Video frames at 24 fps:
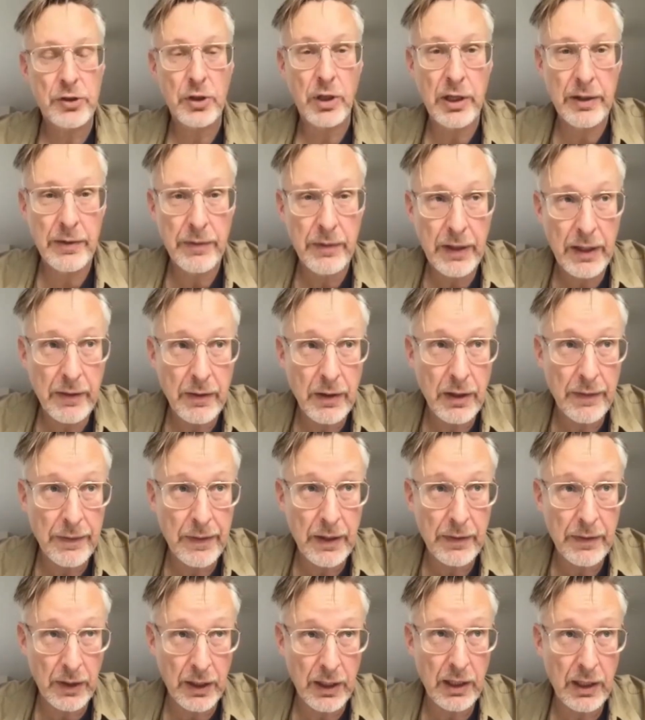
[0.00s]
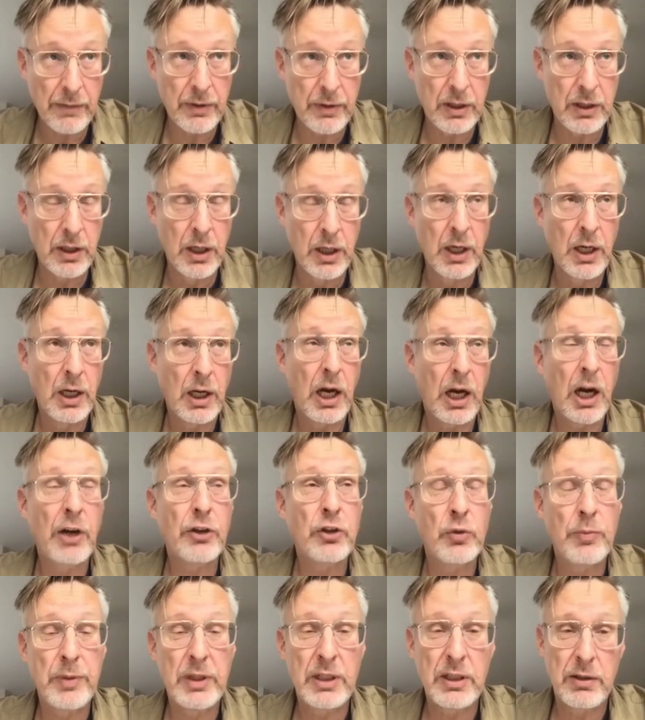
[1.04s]
they, uh, that they haven't. Are uh,
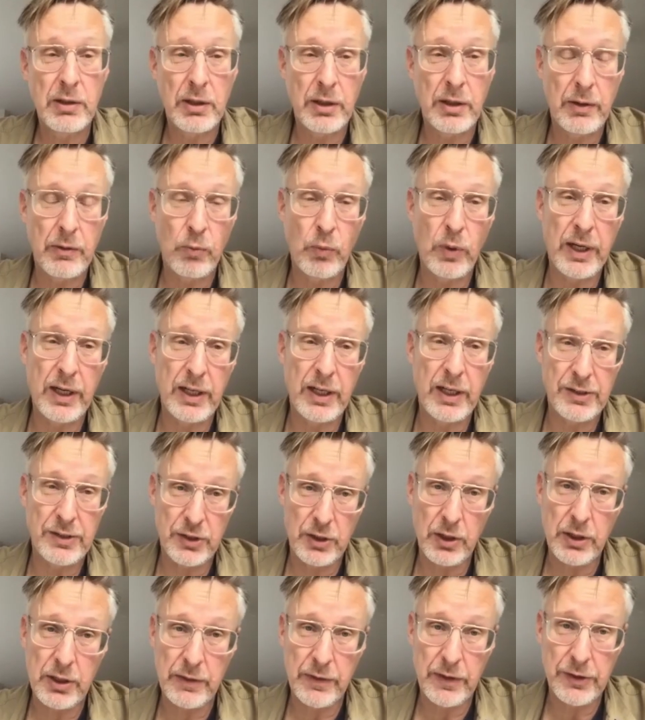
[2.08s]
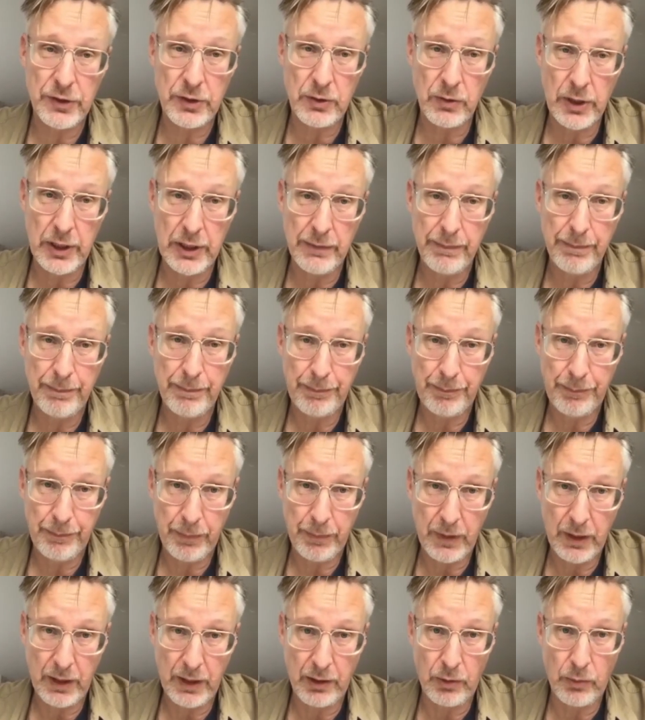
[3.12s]
you mean uh, where I started the story
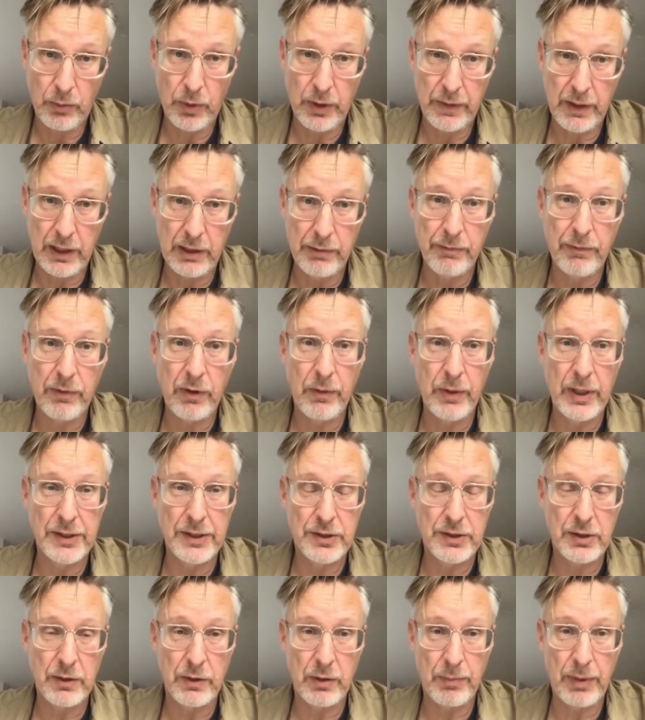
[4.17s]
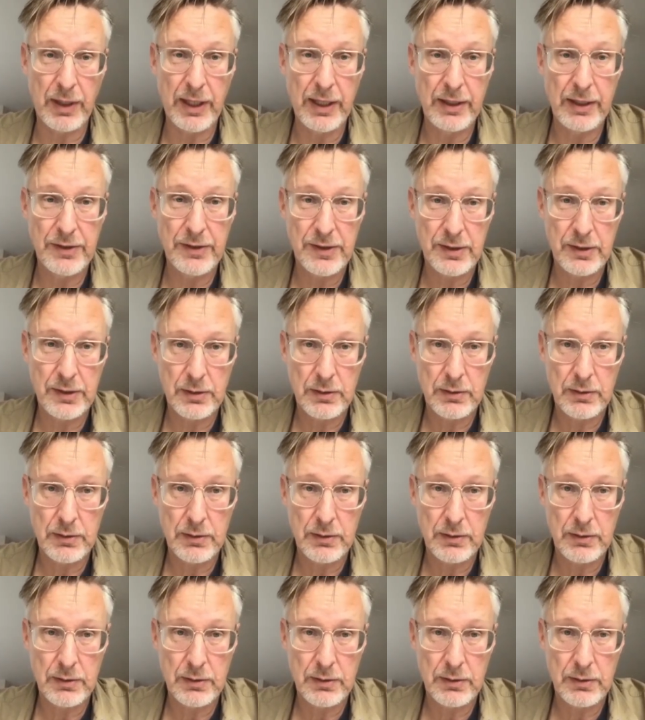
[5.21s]
with the influence of the place?